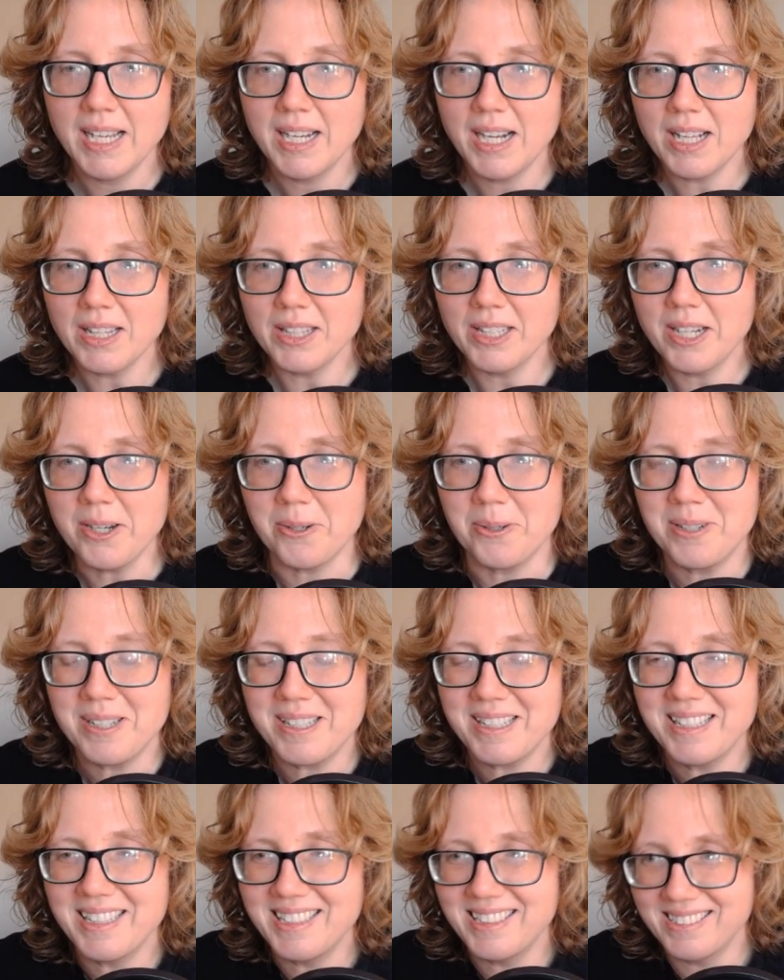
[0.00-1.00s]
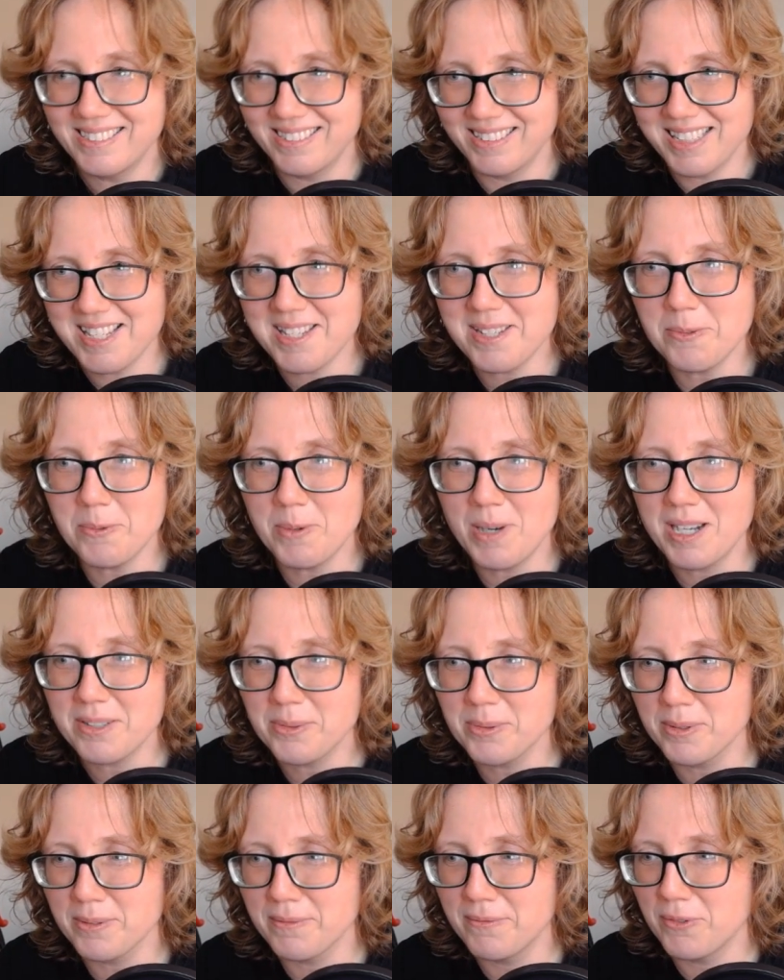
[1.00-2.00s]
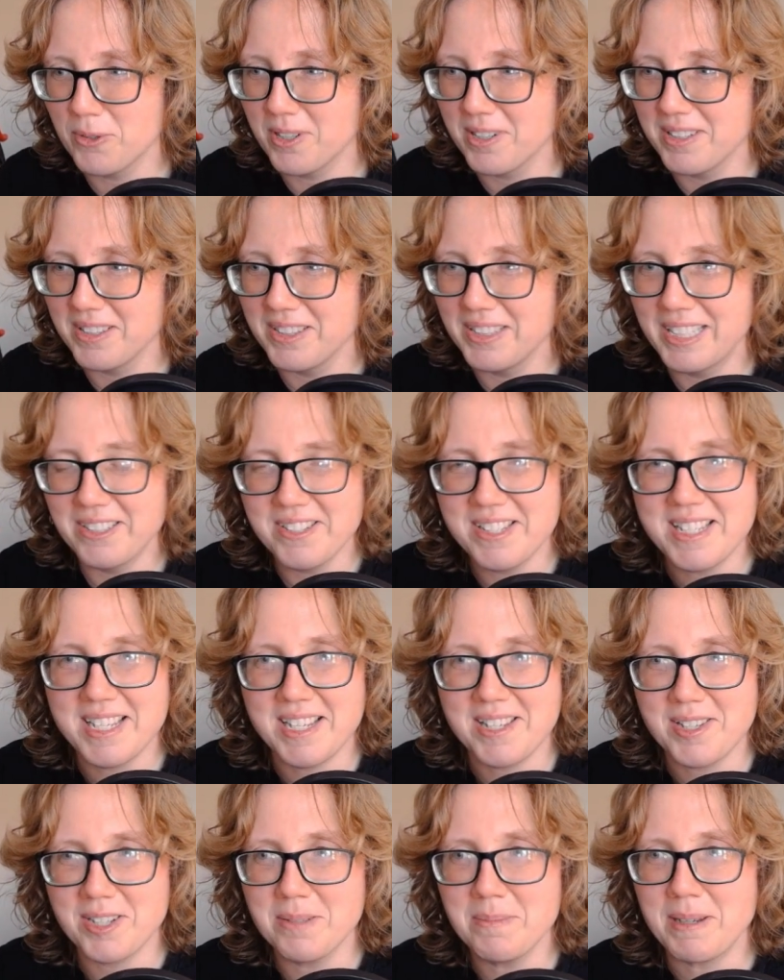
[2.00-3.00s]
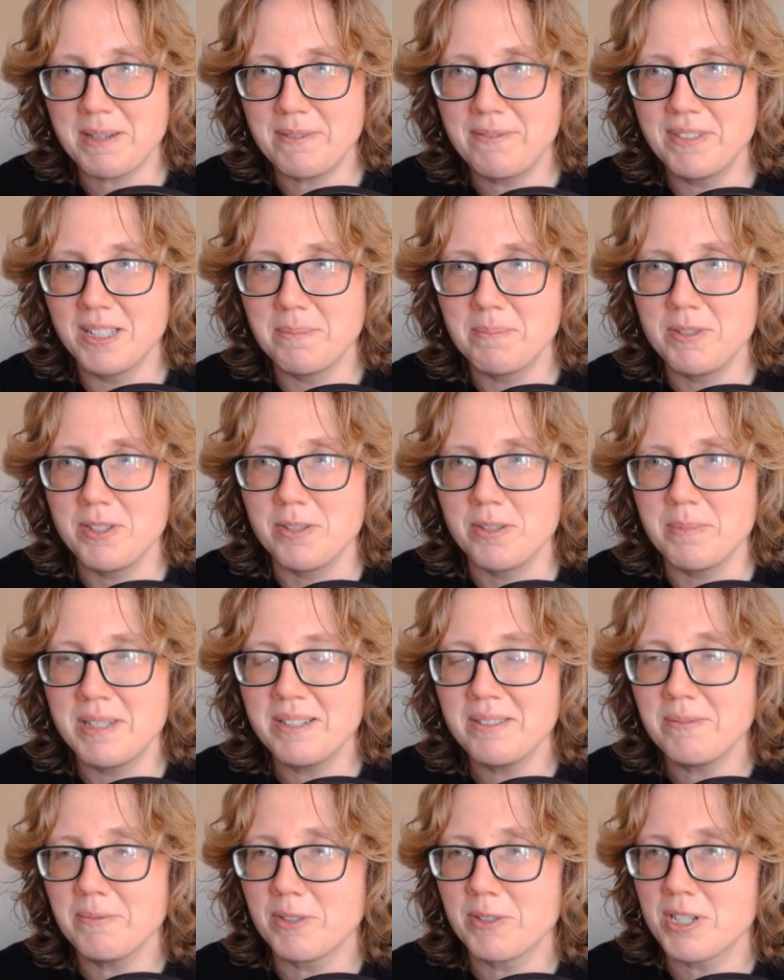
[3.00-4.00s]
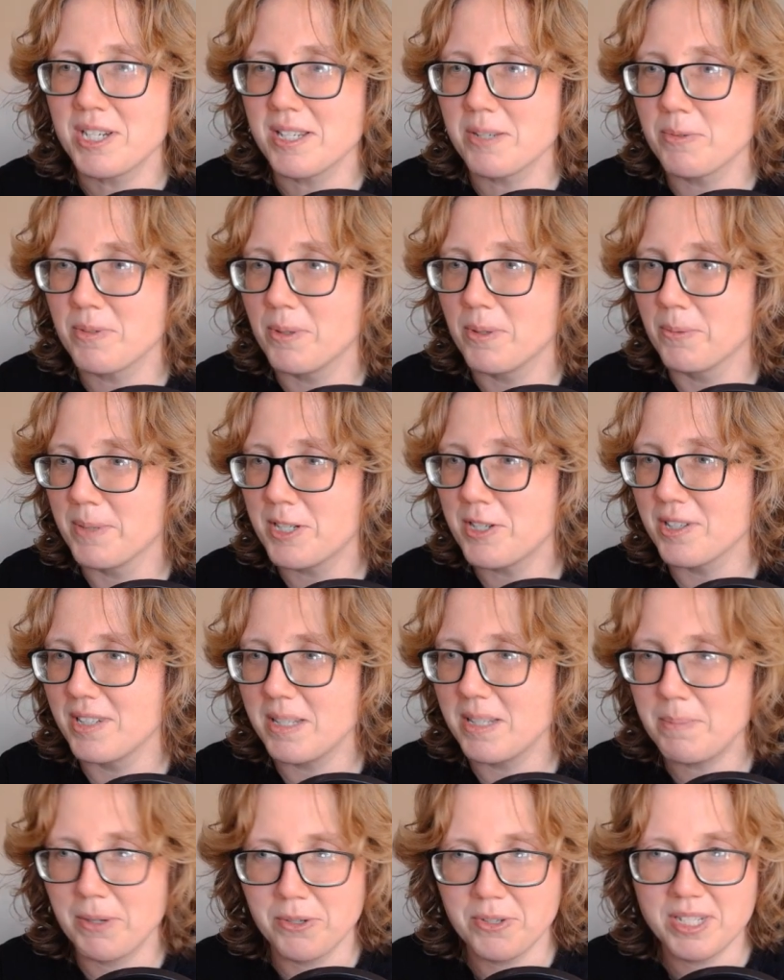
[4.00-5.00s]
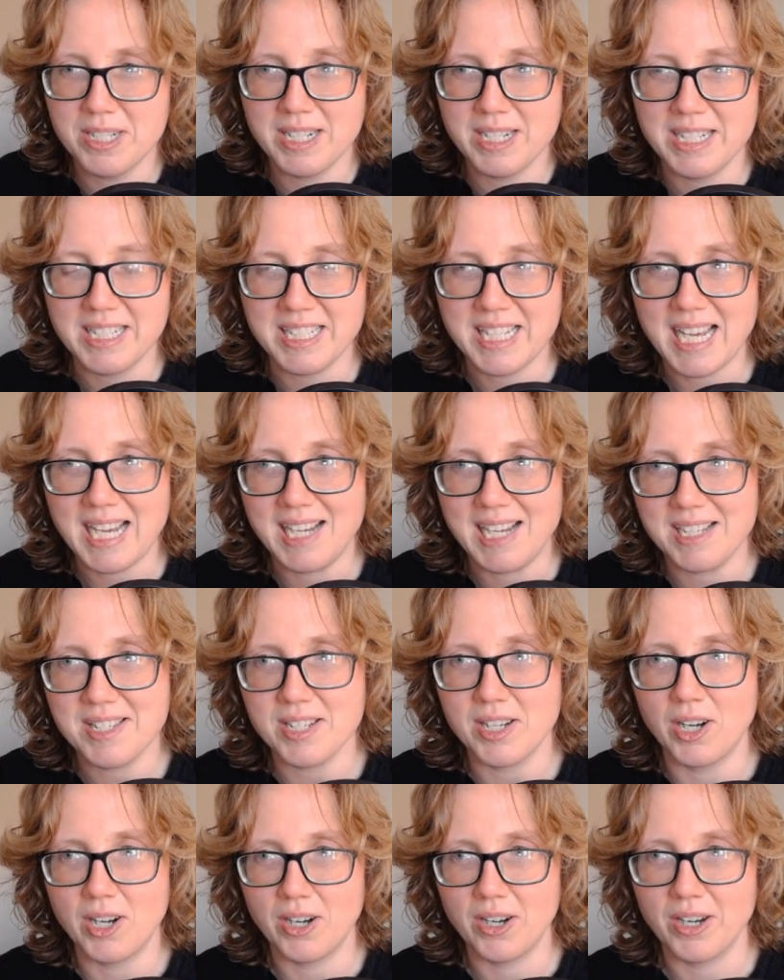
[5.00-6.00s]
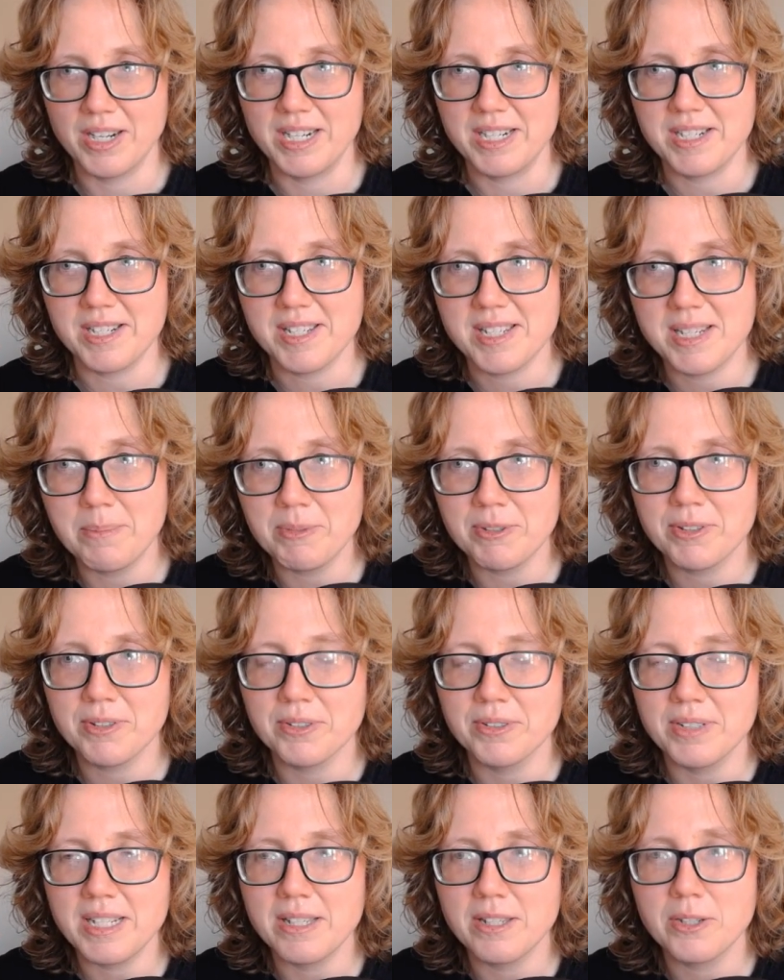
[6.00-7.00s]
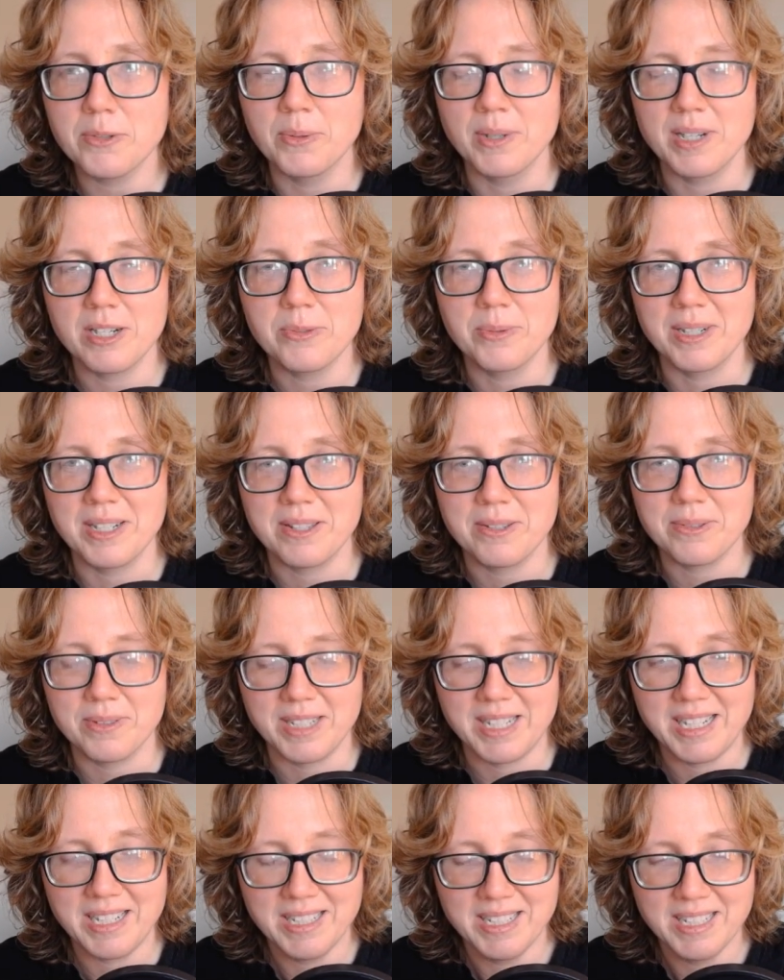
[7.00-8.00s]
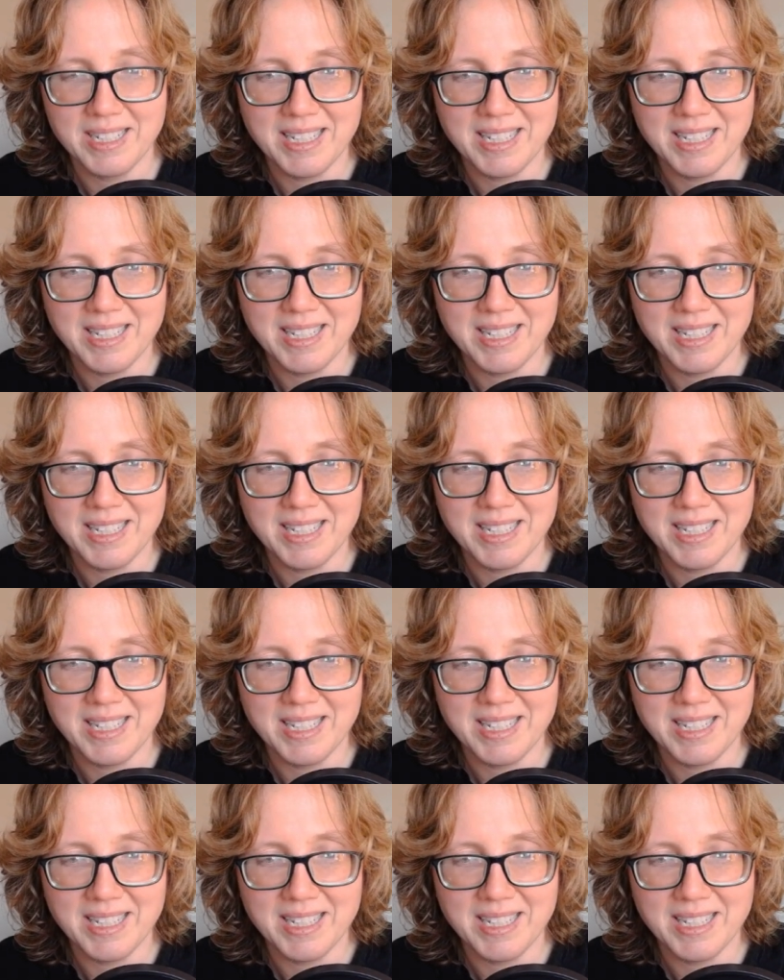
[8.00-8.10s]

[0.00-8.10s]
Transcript: Hello, this is a walkthrough for Little Sister by Philip Newman, which is originally posted in GAS on December 30th, 2023.